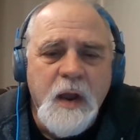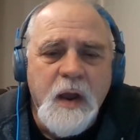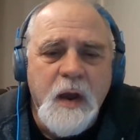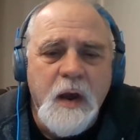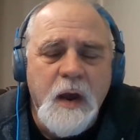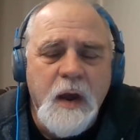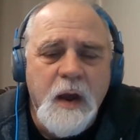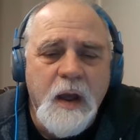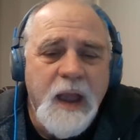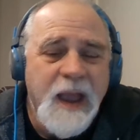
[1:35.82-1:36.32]

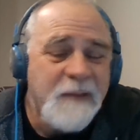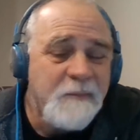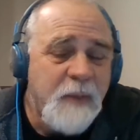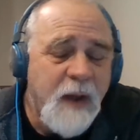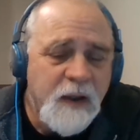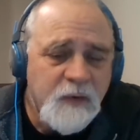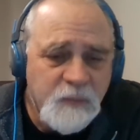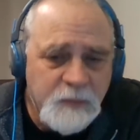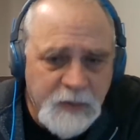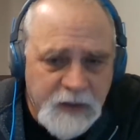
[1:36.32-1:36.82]
and
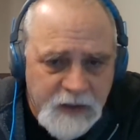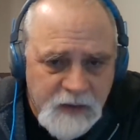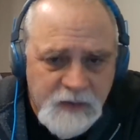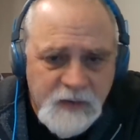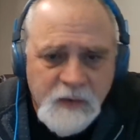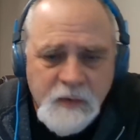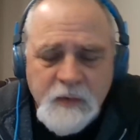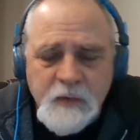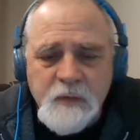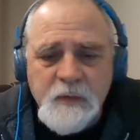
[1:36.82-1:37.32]
possibly
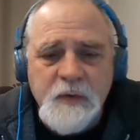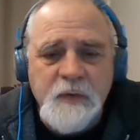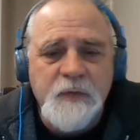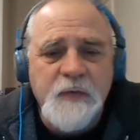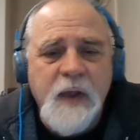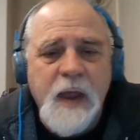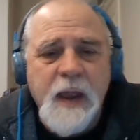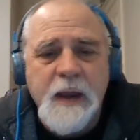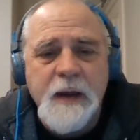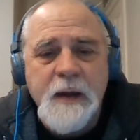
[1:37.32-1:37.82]
interior
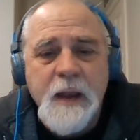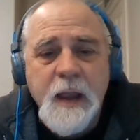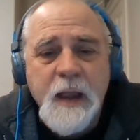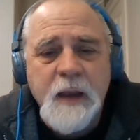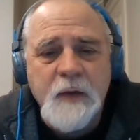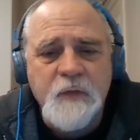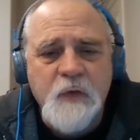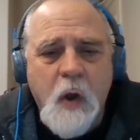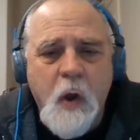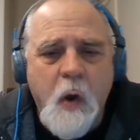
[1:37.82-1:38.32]
design
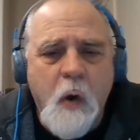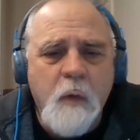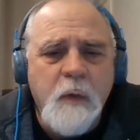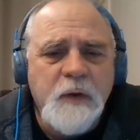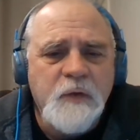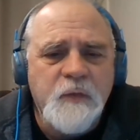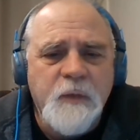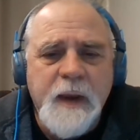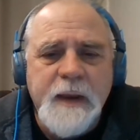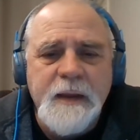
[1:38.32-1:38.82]
is
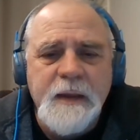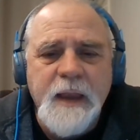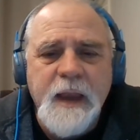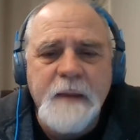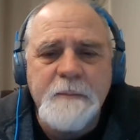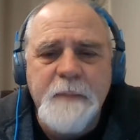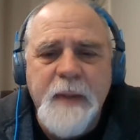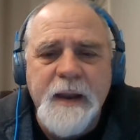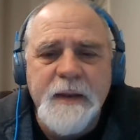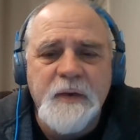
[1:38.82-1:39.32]
always
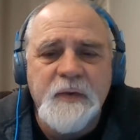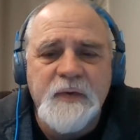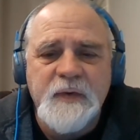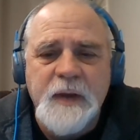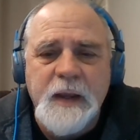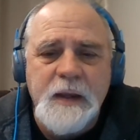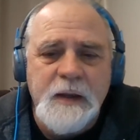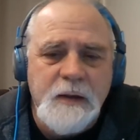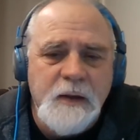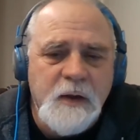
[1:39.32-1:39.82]
regulated by the
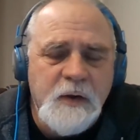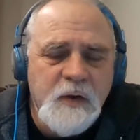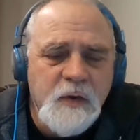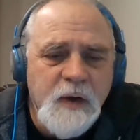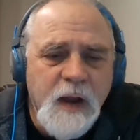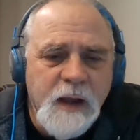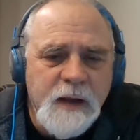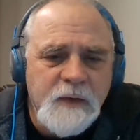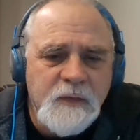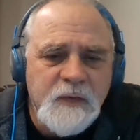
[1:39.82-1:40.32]
state in the
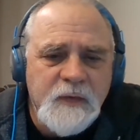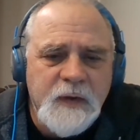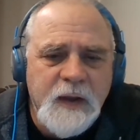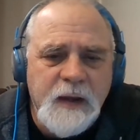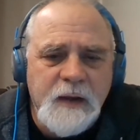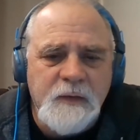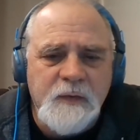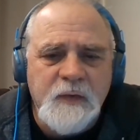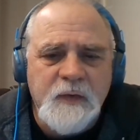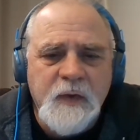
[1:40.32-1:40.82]
United
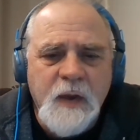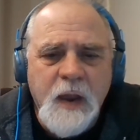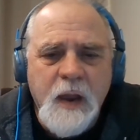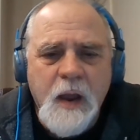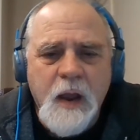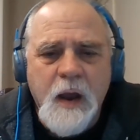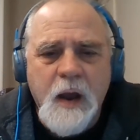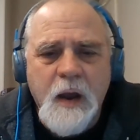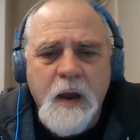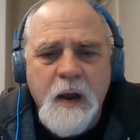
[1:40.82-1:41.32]
States.
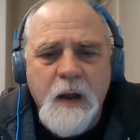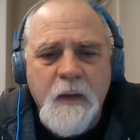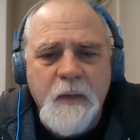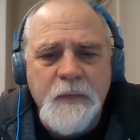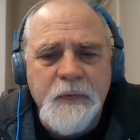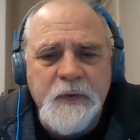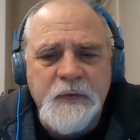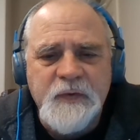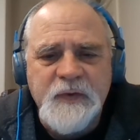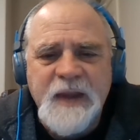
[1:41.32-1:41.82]

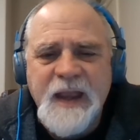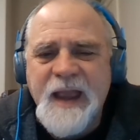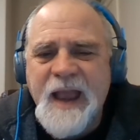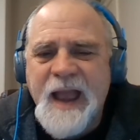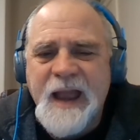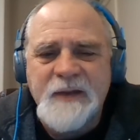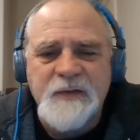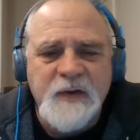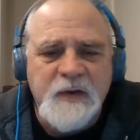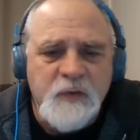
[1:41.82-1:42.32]
The state
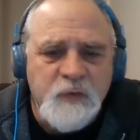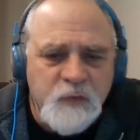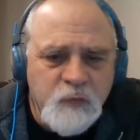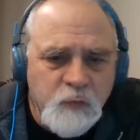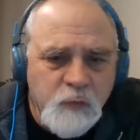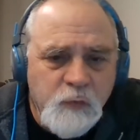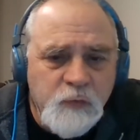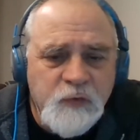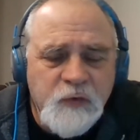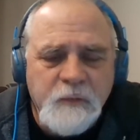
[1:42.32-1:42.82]
has
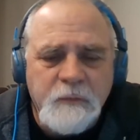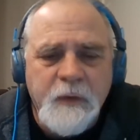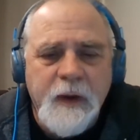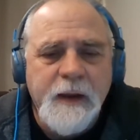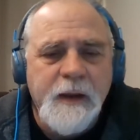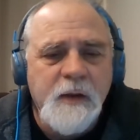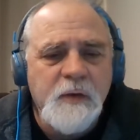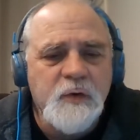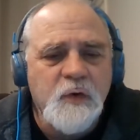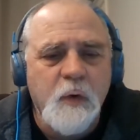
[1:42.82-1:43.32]
exclusive
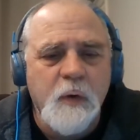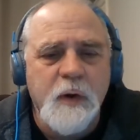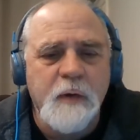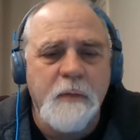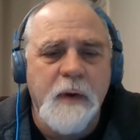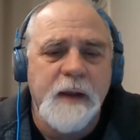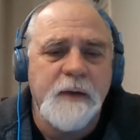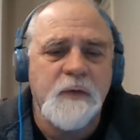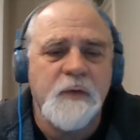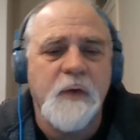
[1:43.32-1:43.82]
regulatory
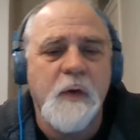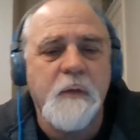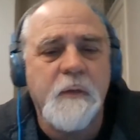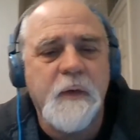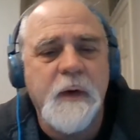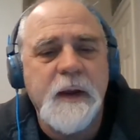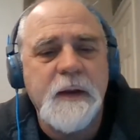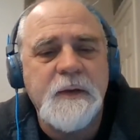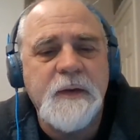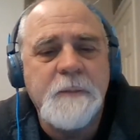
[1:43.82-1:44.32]
rights
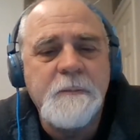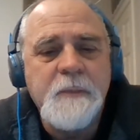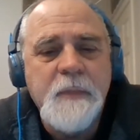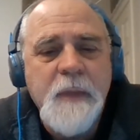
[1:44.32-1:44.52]
over it.